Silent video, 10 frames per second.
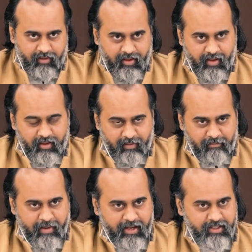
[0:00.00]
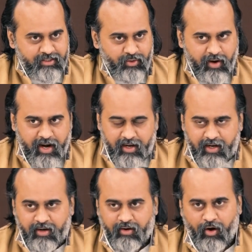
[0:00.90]
He manages to get
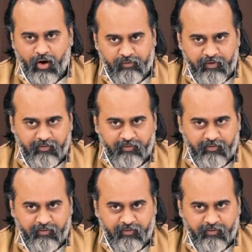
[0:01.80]
it in all of